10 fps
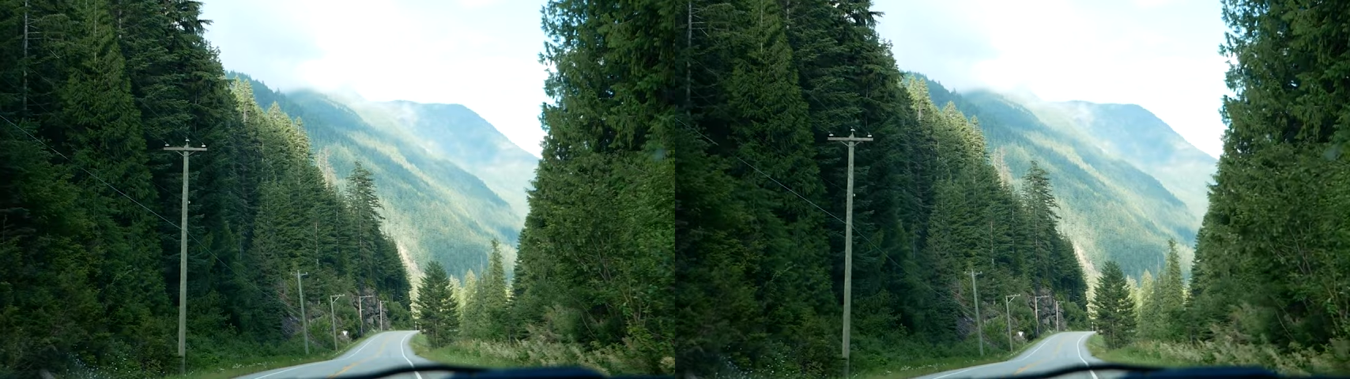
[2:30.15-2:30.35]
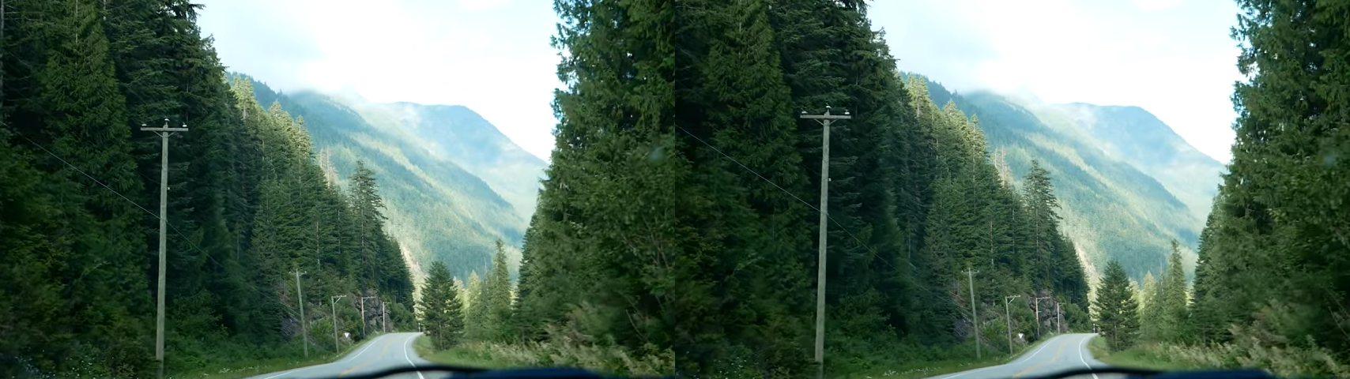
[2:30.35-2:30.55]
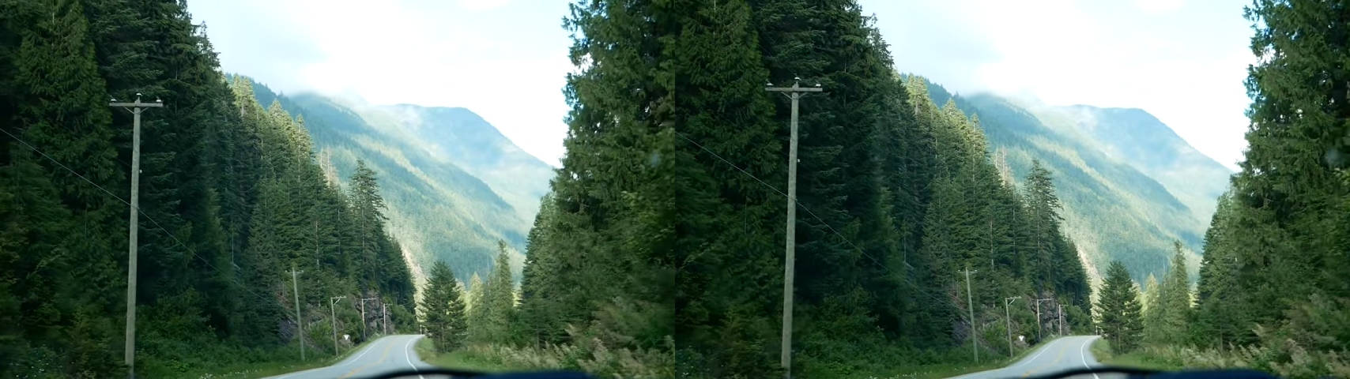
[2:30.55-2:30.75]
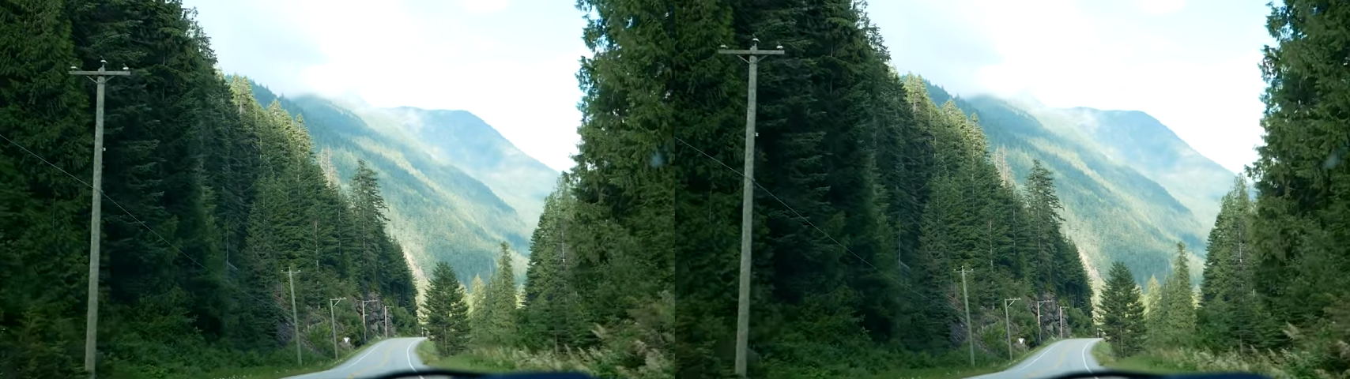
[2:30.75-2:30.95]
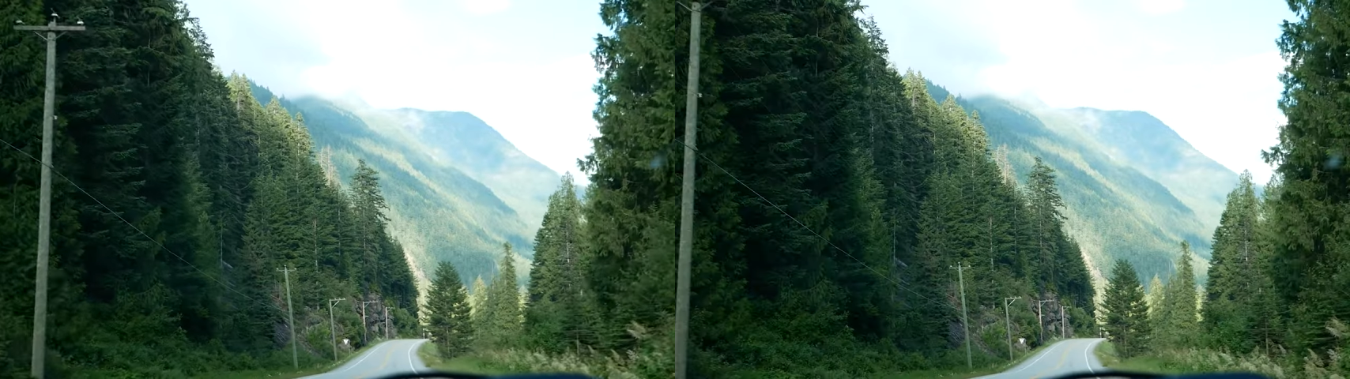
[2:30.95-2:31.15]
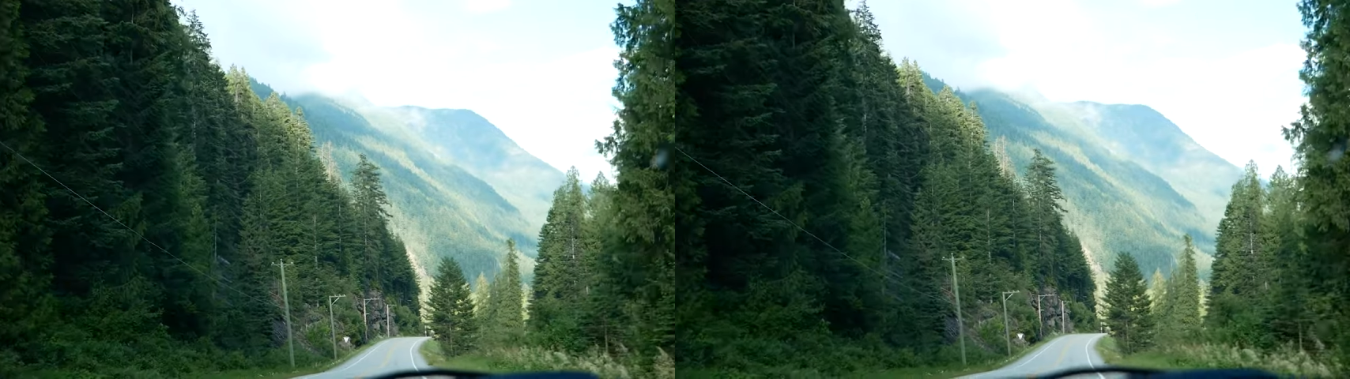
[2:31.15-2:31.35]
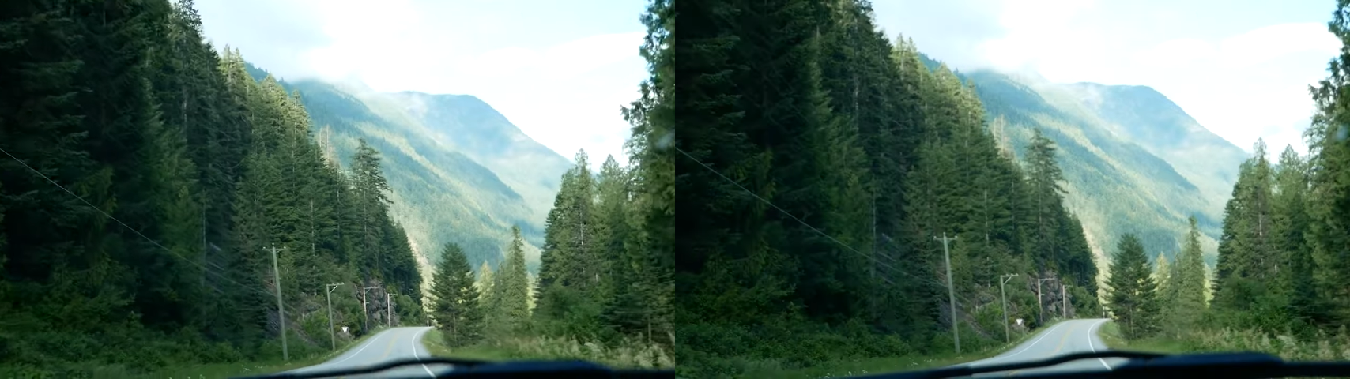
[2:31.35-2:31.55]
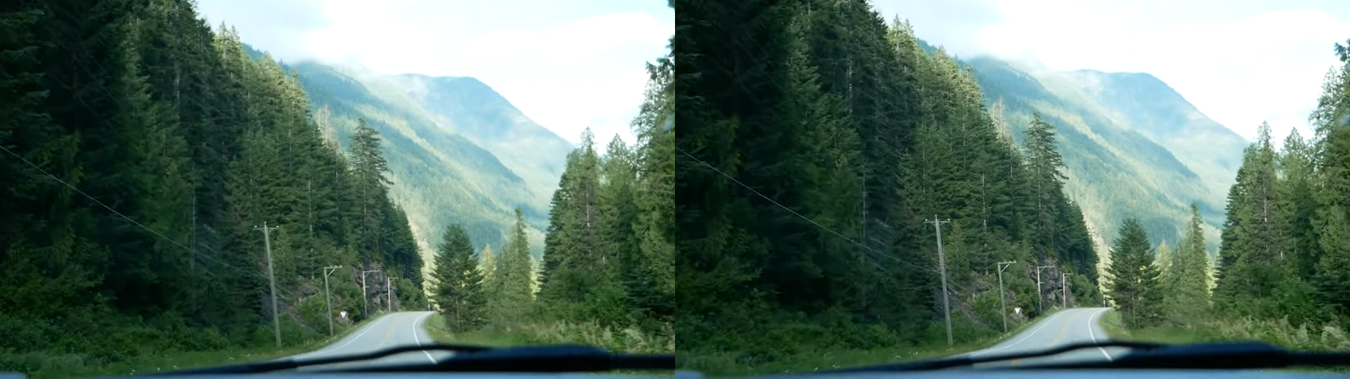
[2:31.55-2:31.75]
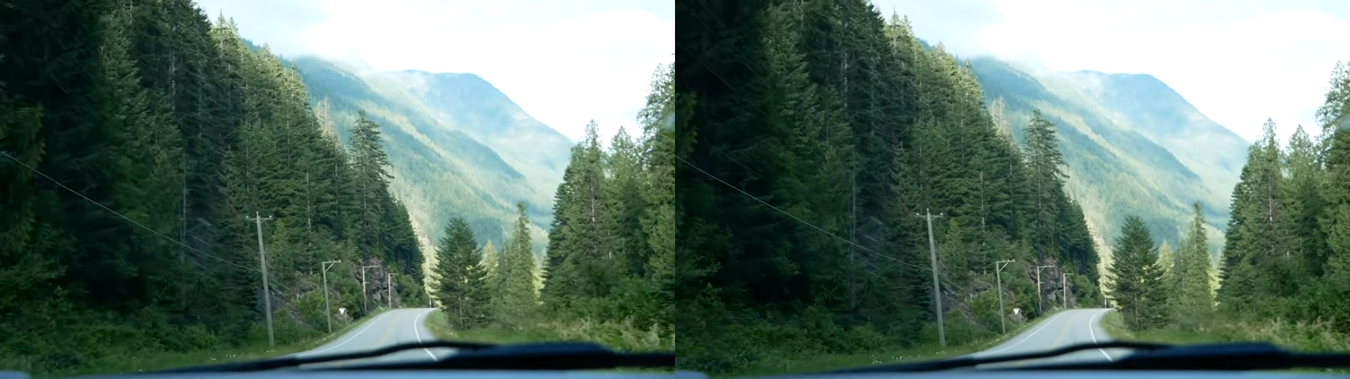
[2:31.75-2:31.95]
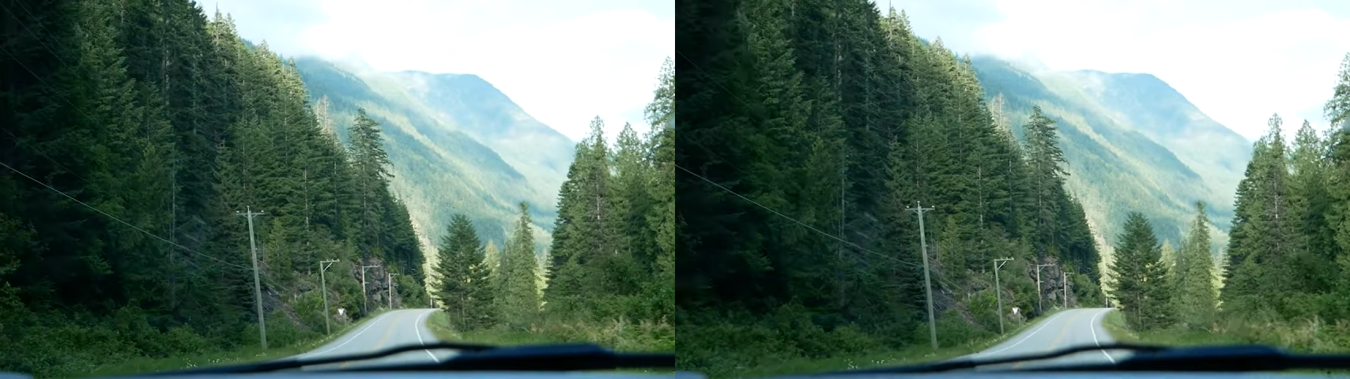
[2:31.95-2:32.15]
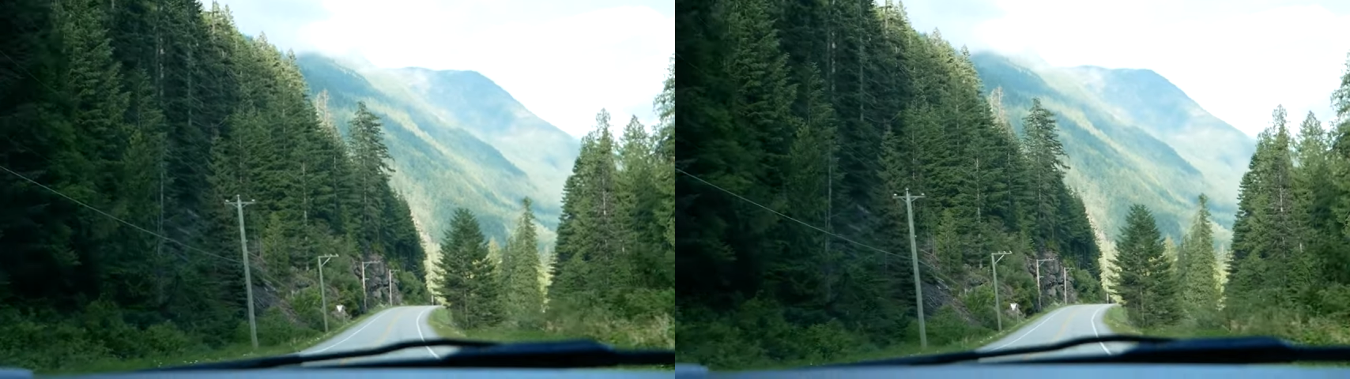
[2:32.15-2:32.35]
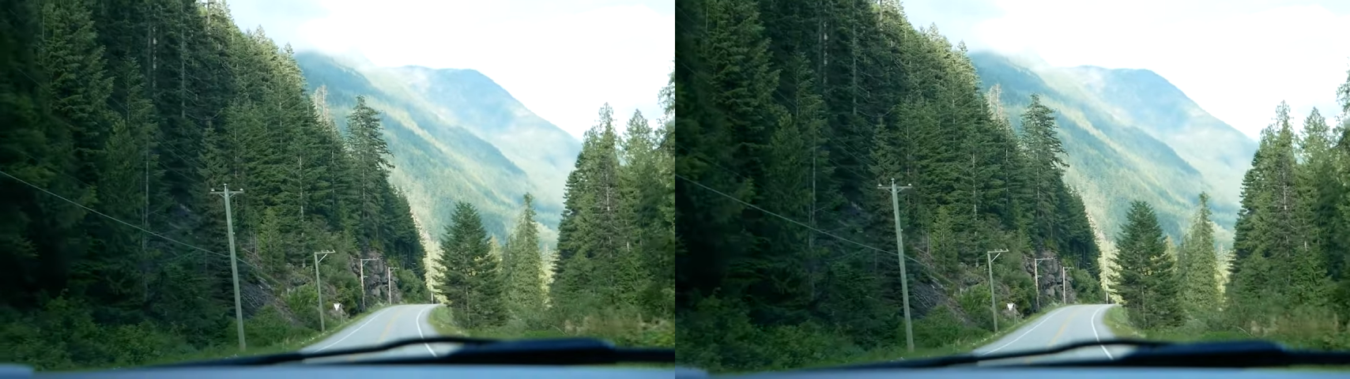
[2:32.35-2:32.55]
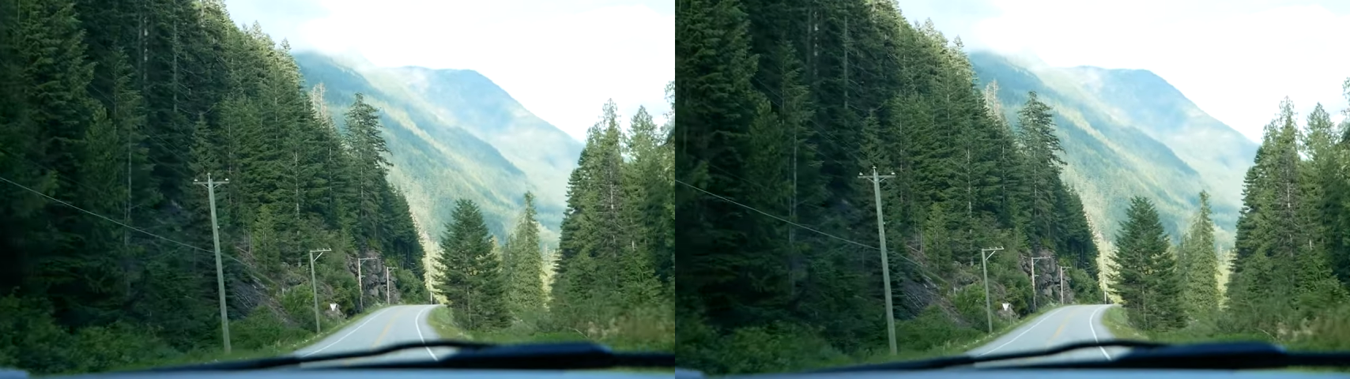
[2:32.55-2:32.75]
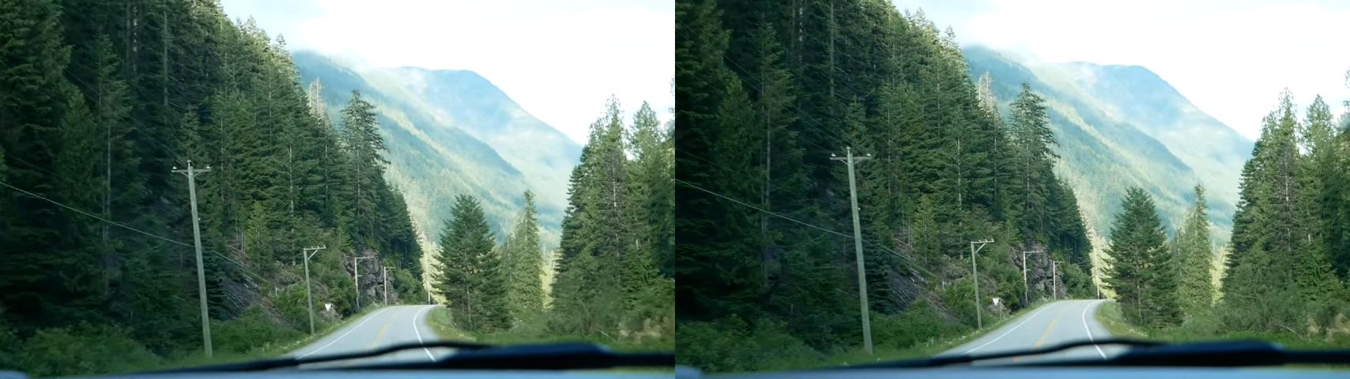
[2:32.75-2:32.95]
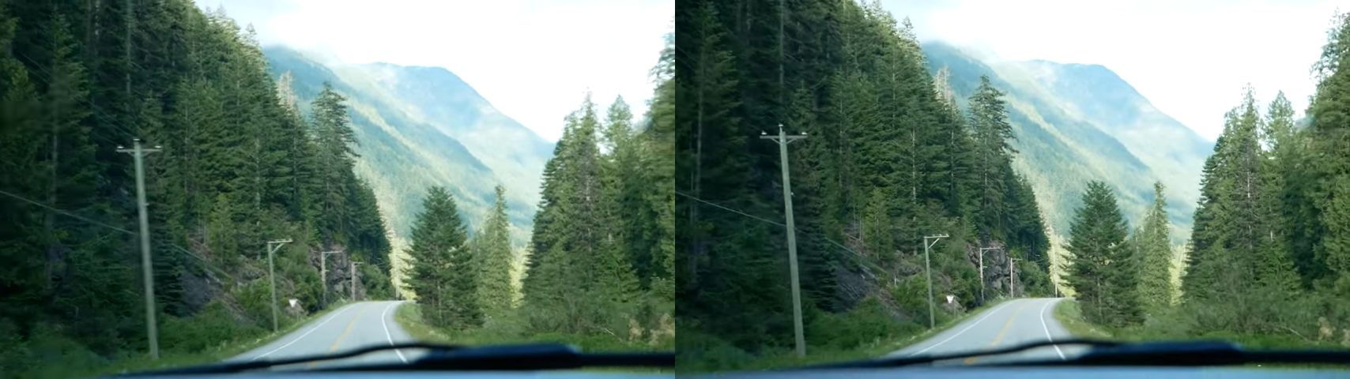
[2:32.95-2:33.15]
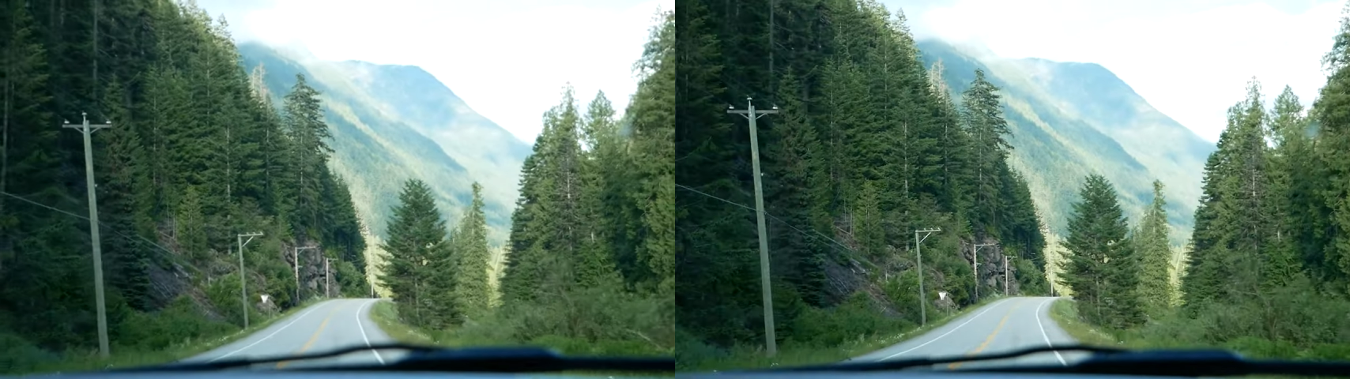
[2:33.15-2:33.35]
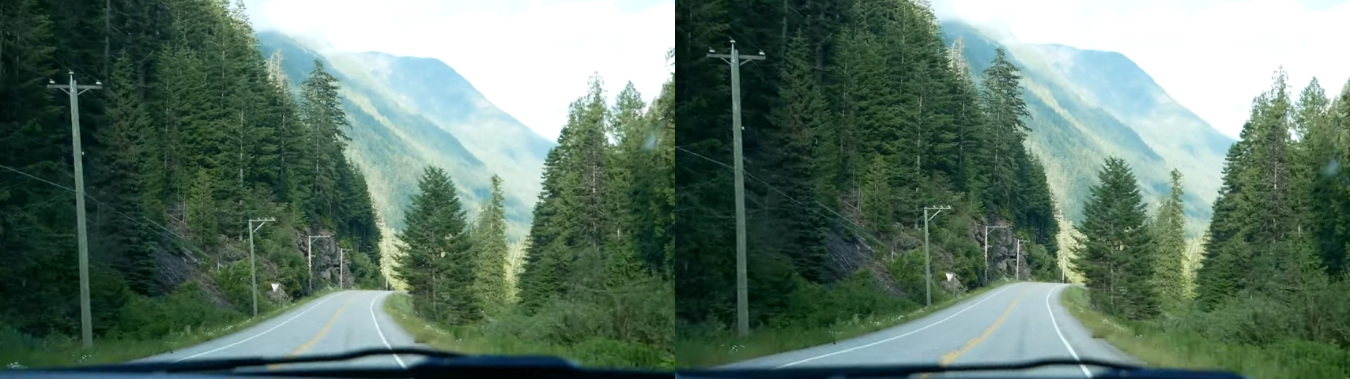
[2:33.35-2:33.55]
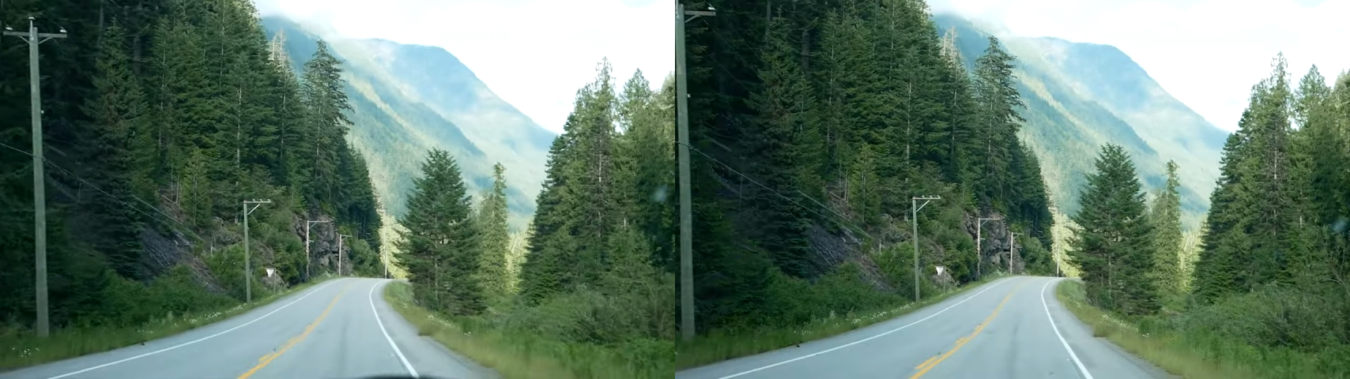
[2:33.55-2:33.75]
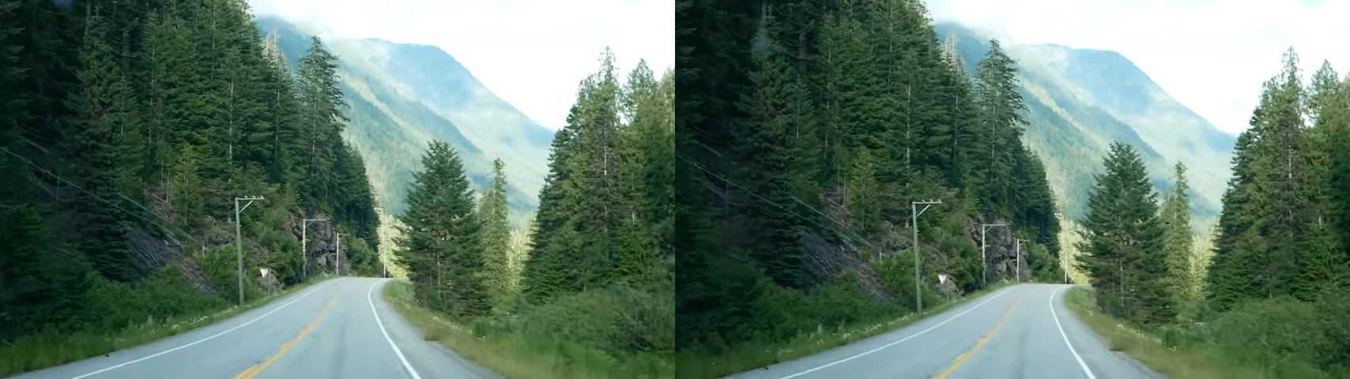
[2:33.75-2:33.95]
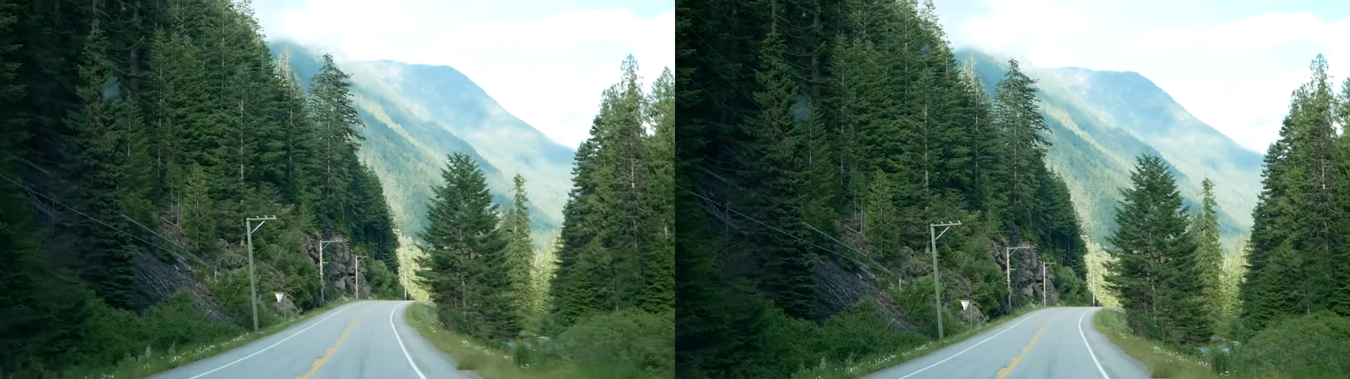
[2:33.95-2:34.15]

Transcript: [unreadable: no face in view]